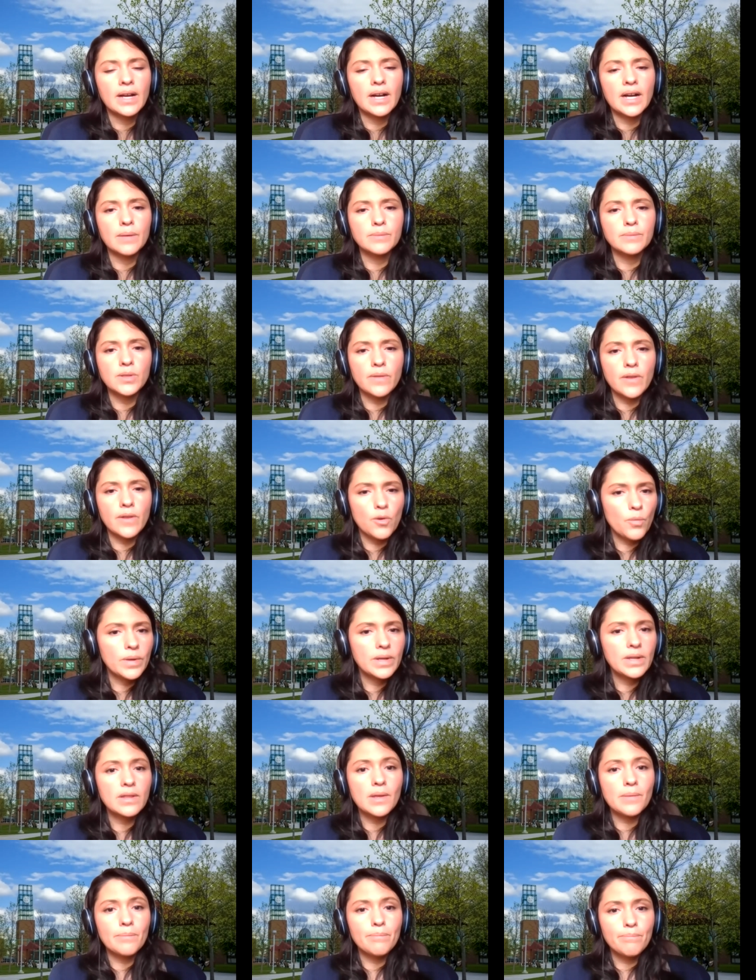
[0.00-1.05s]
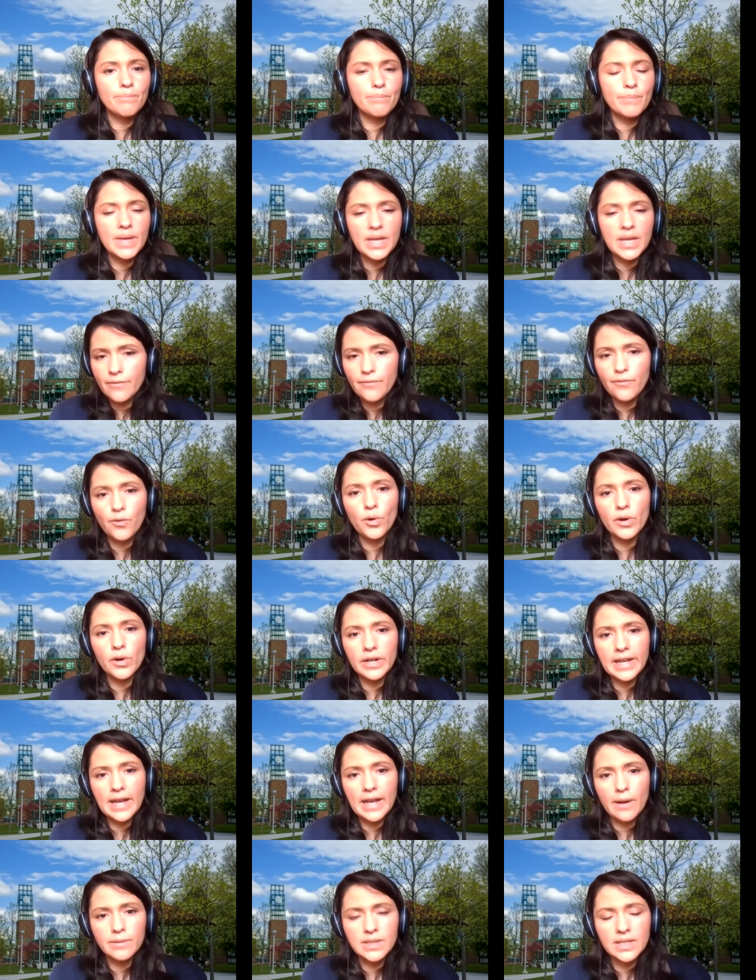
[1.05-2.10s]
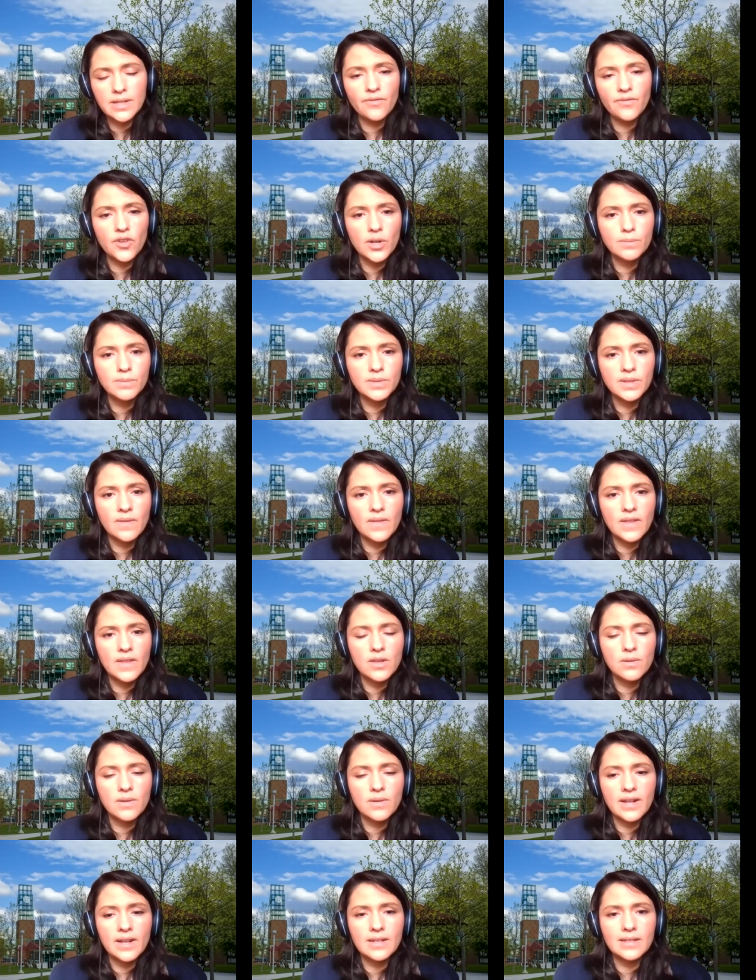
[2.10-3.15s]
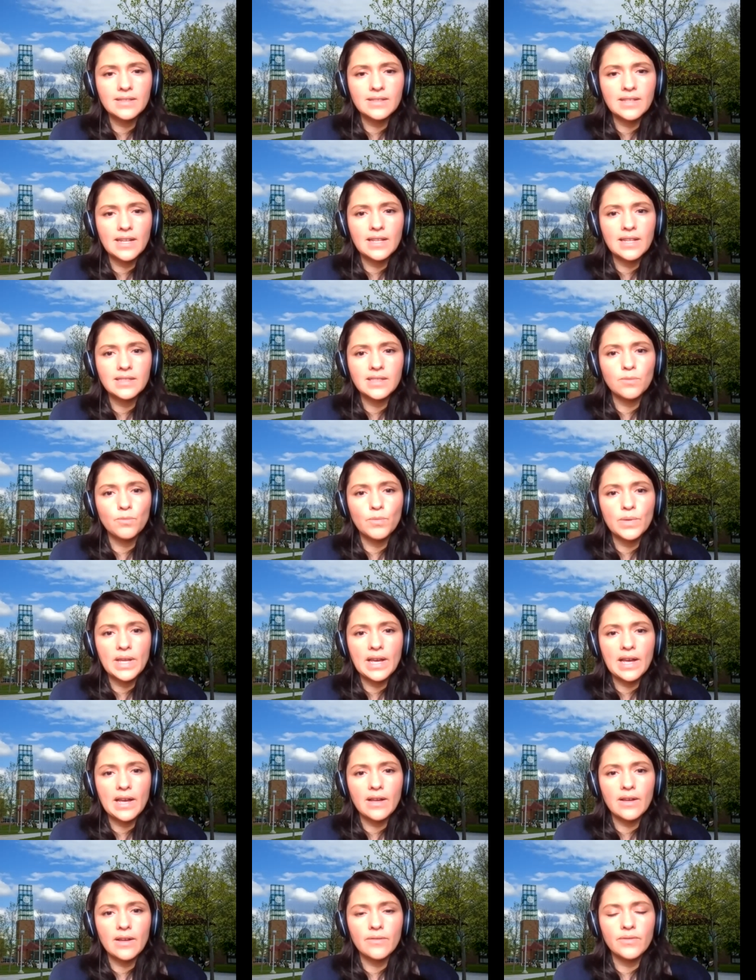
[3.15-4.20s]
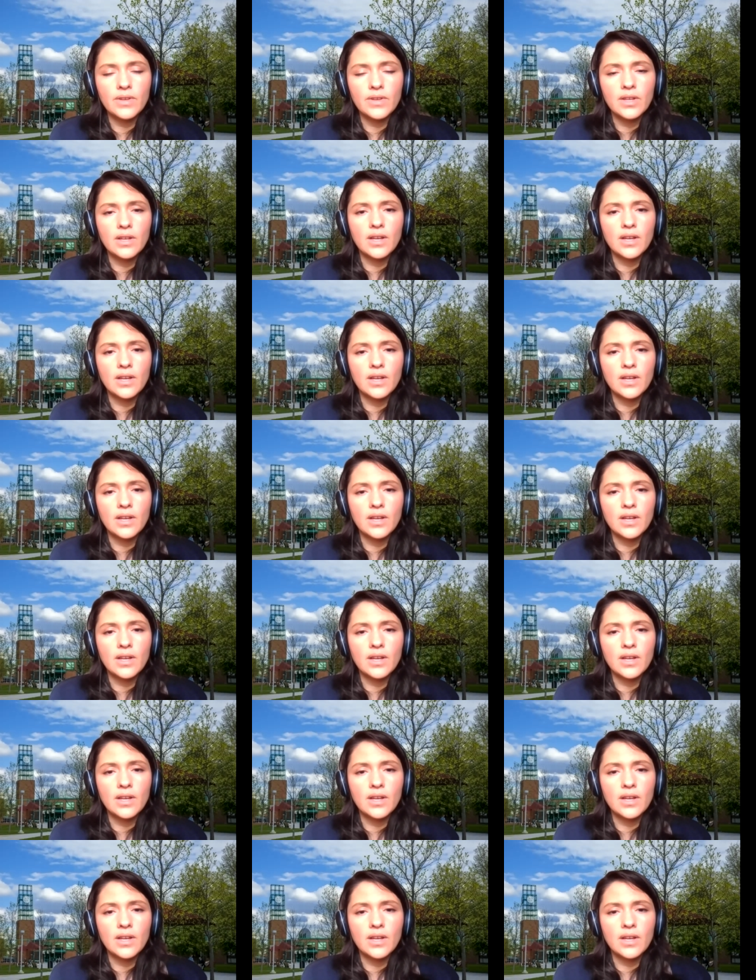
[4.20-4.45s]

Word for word: Um, so they're one of the big four accounting firms in the United States, and we have